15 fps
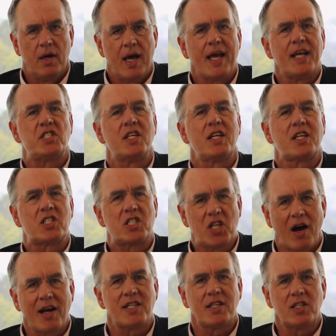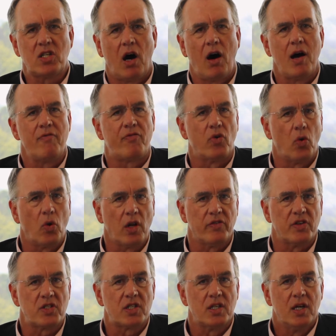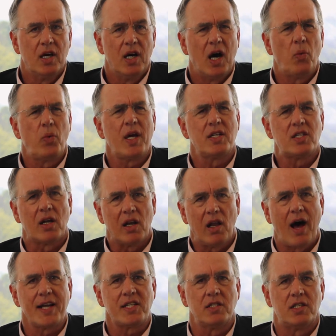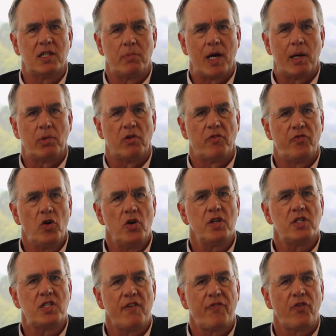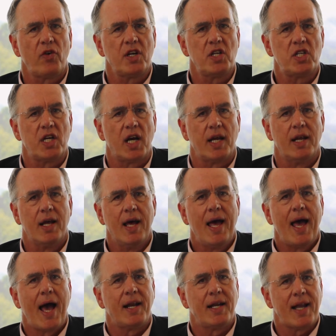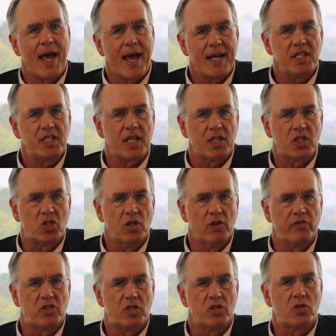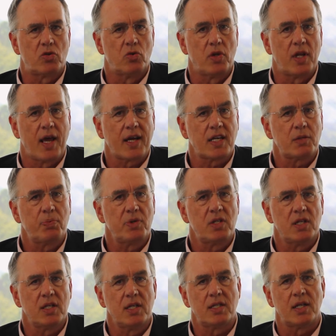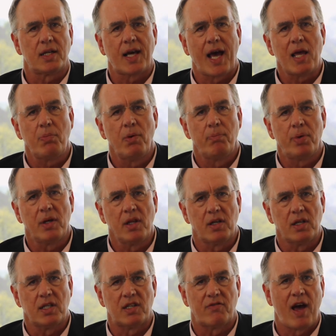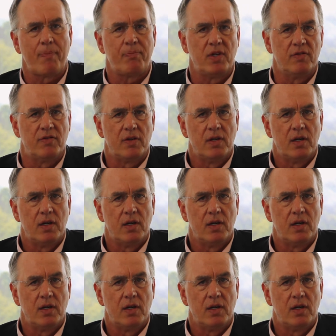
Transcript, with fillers: It's an exciting time for all of us, and we are delighted to be able to further differentiate and enhance our services through the expertise and capabilities of Aptiv.